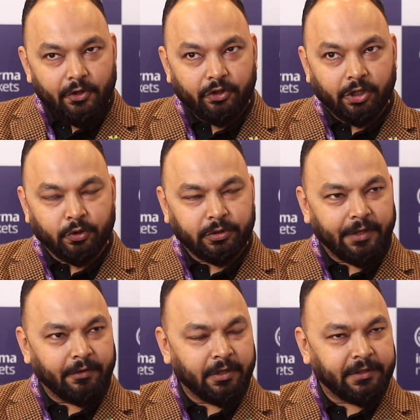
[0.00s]
So
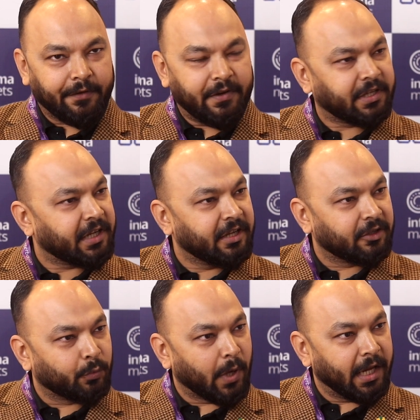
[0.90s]
2017
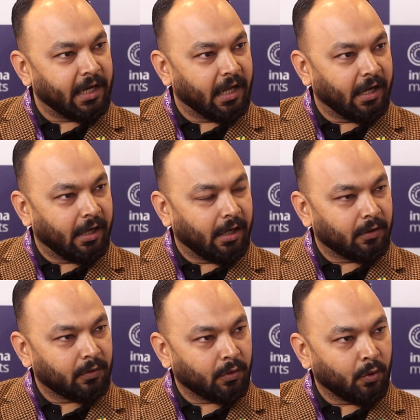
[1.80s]
is when uh,
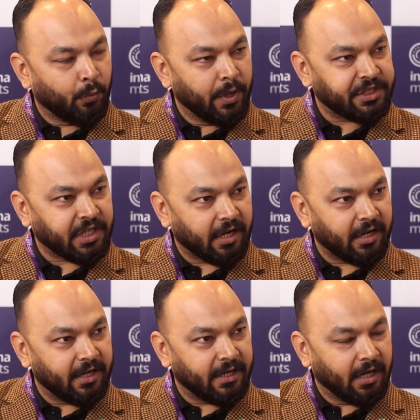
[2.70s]
we
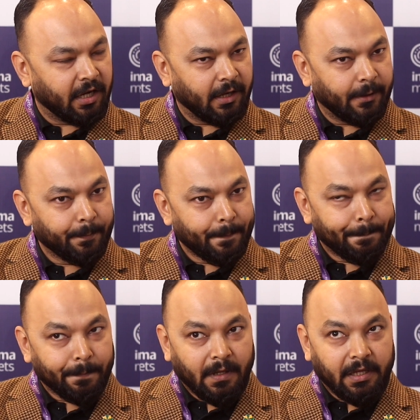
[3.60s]
started uh,
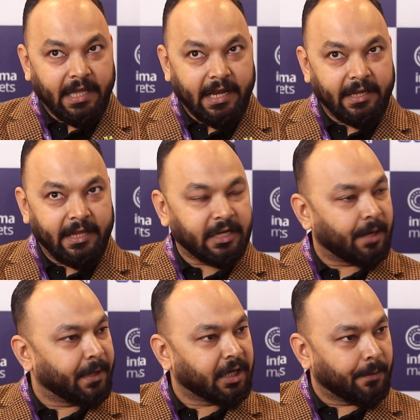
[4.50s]
getting
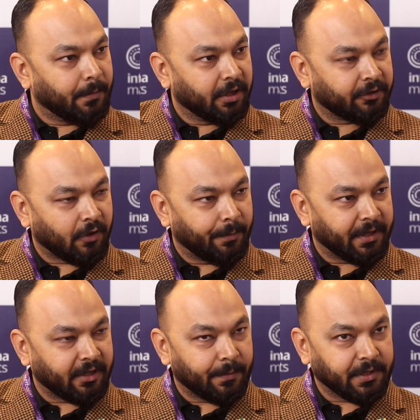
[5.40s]
incoming numbers from
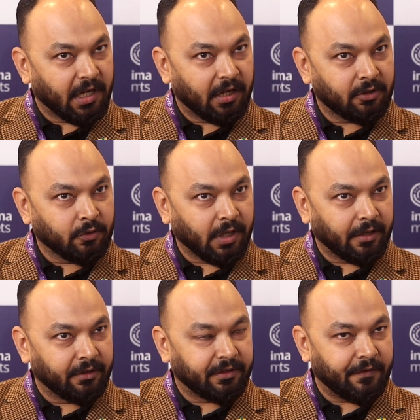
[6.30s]
Azerbaijan.
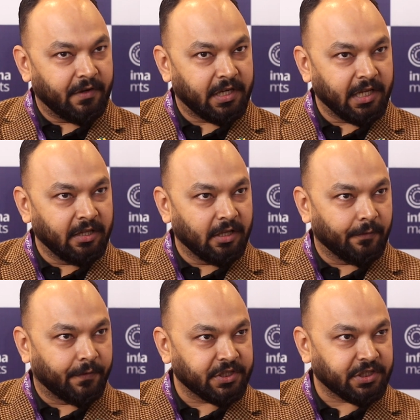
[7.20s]
2017, the
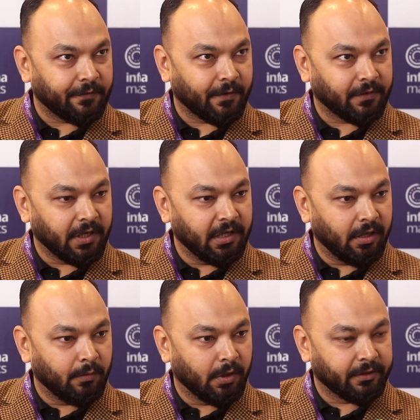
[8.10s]
first half of the
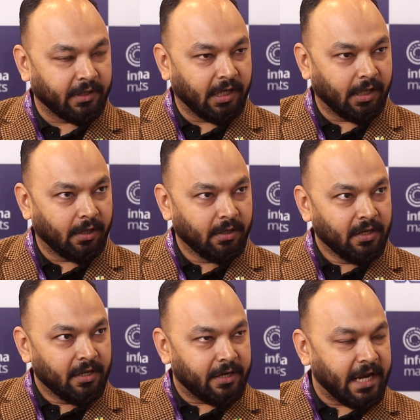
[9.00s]
year was a
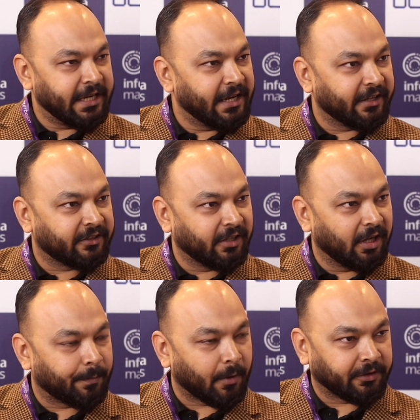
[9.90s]
readiness
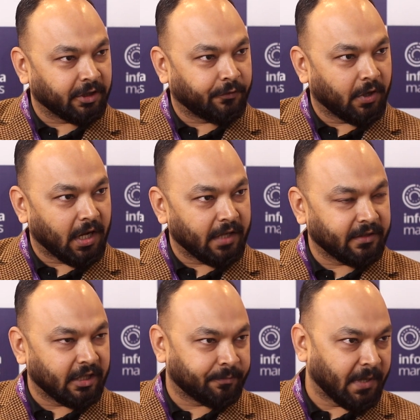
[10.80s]
uh, process for us
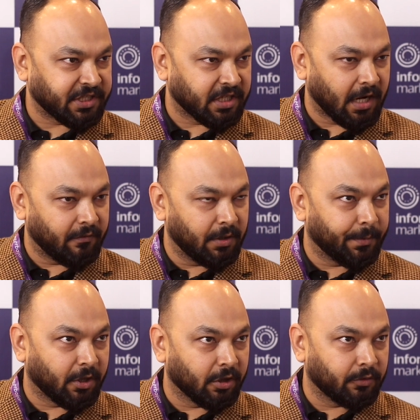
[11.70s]
as Pasha Travel
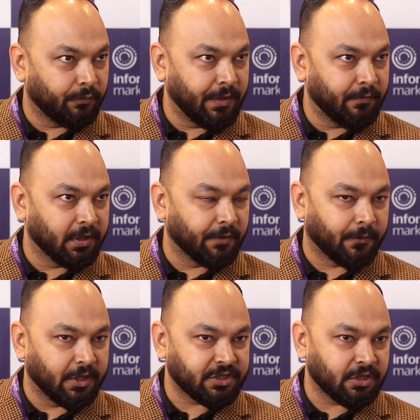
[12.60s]
because we were the
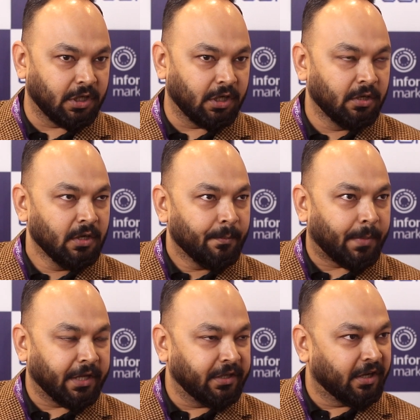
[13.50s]
first uh,
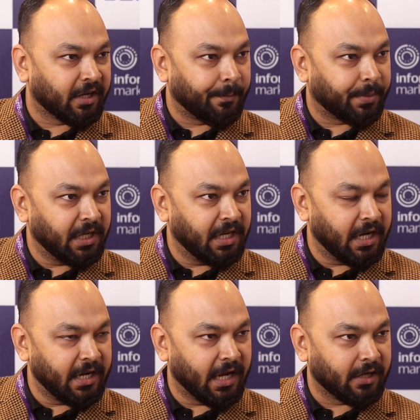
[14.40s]
pioneer company in
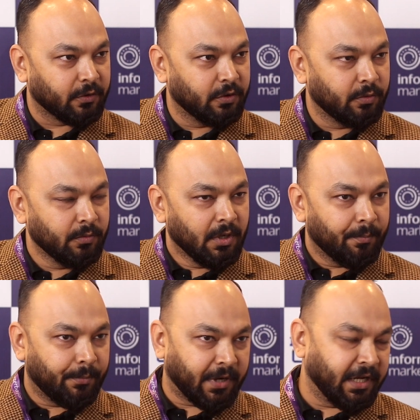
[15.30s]
India to
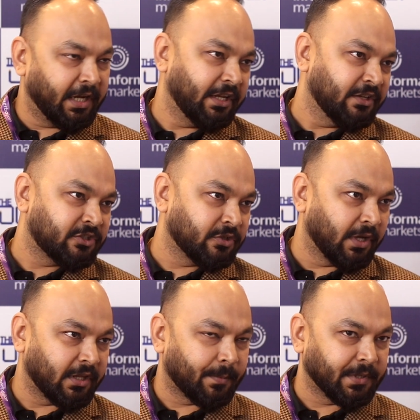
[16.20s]
bring Indians to
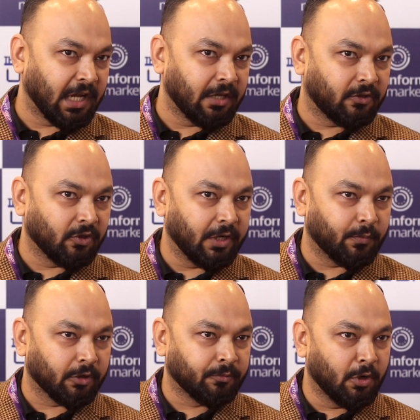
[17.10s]
Azerbaijan. So it
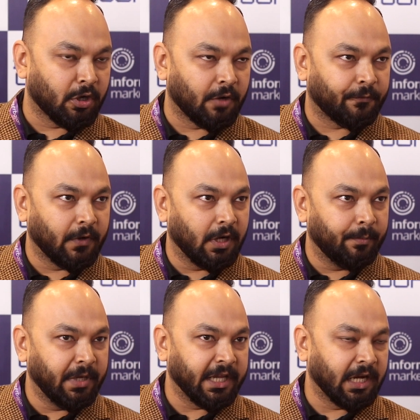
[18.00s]
was more of uh,
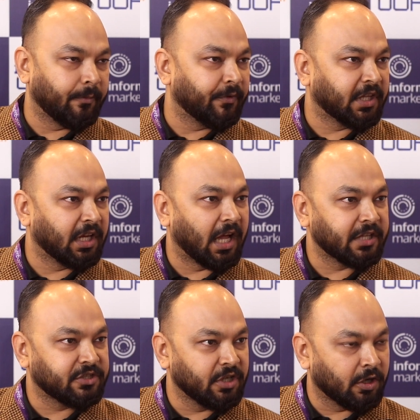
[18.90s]
meeting up with the
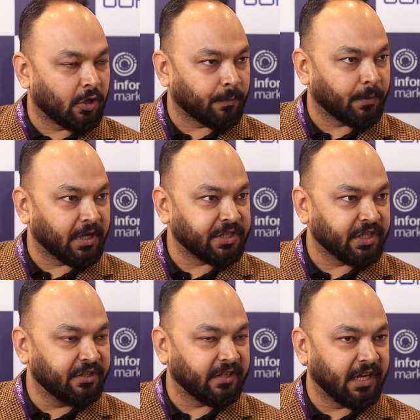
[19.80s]
large uh,
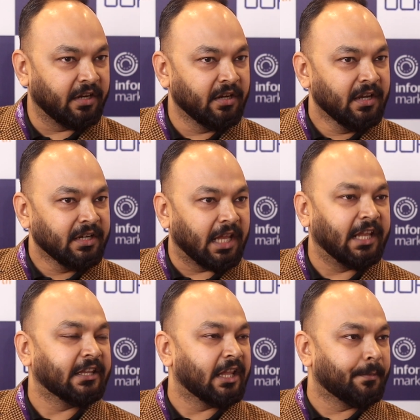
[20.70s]
corporations and
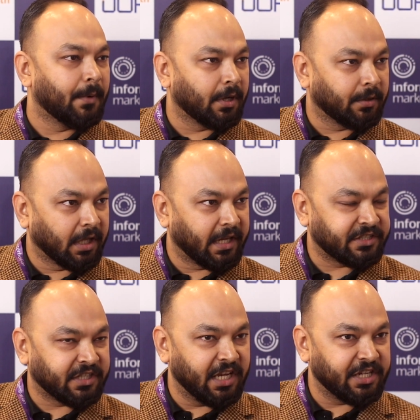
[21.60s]
telling them about the
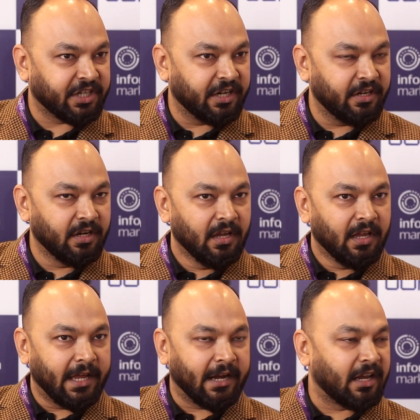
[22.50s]
destination.
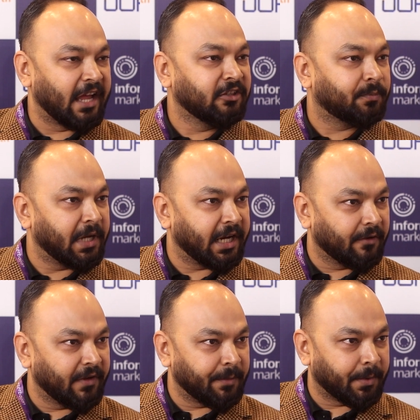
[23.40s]
Airlines played a
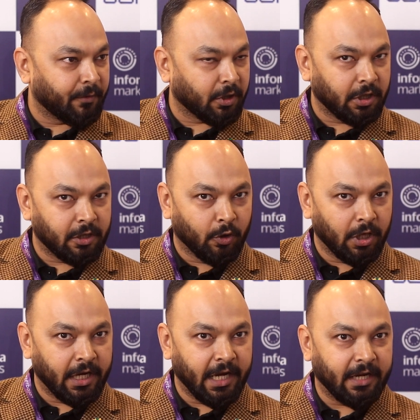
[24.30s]
very pivotal
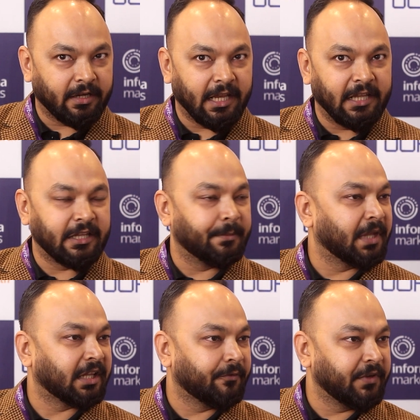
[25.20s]
role in it, telling them
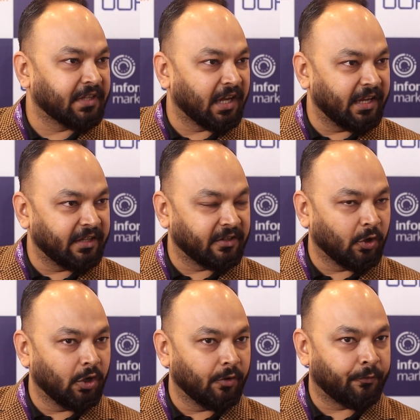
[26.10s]
that the visa is
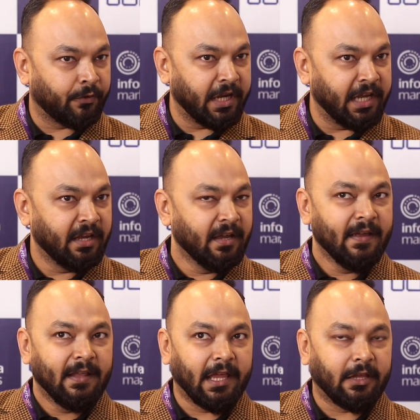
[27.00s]
uh, free.
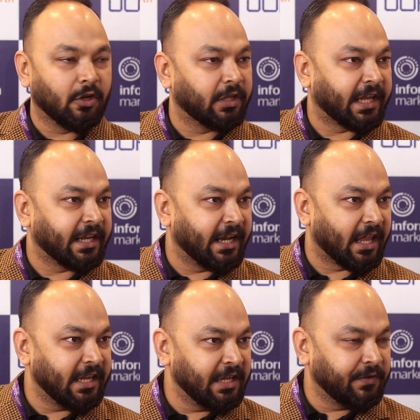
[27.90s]
Like, you know, they can get
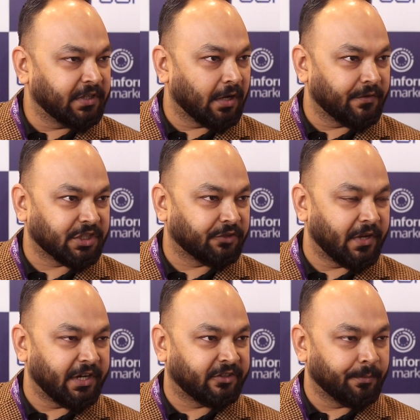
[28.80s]
an e-visa, which is
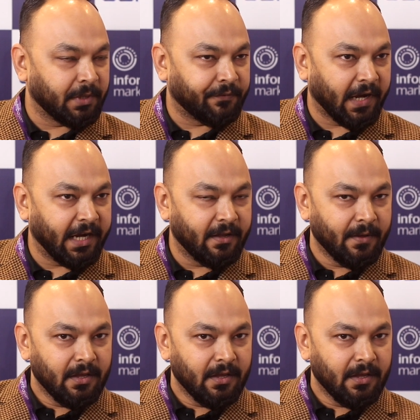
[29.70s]
very simplified.